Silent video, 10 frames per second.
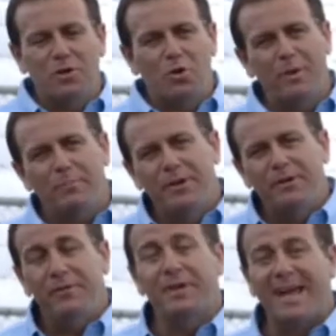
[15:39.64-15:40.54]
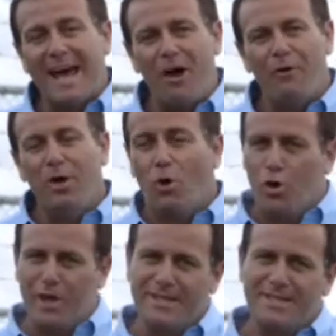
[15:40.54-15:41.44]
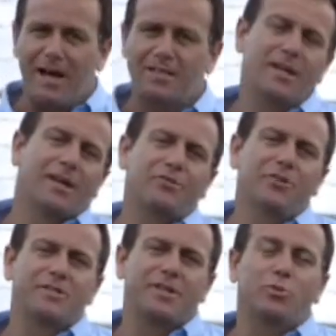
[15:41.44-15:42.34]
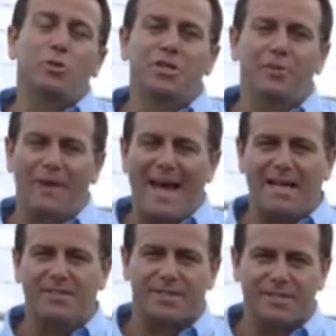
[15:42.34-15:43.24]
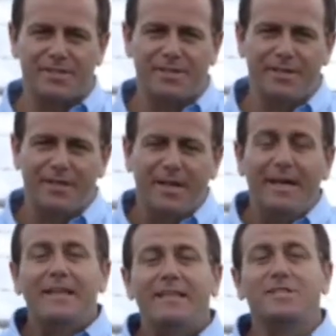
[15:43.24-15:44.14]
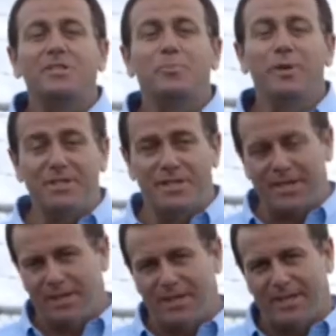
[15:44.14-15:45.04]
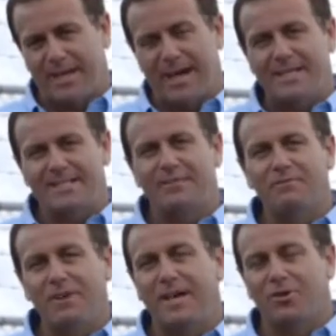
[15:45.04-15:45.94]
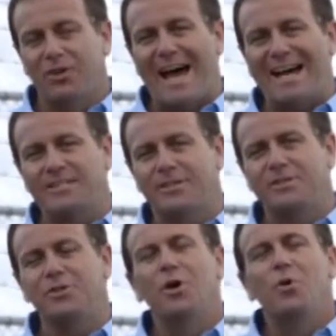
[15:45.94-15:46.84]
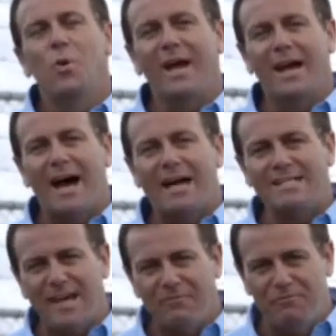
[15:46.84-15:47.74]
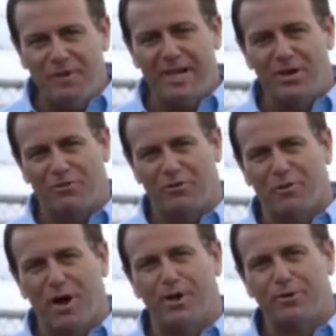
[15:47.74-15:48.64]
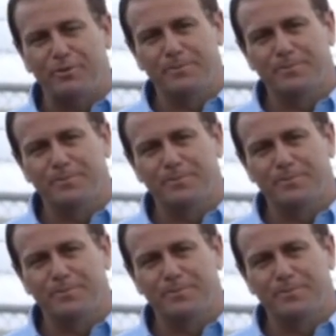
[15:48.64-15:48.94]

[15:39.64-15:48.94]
equipment that carry or conduct electricity which can be hazardous. This is particularly the case in vehicle accidents where cars have veered off the road.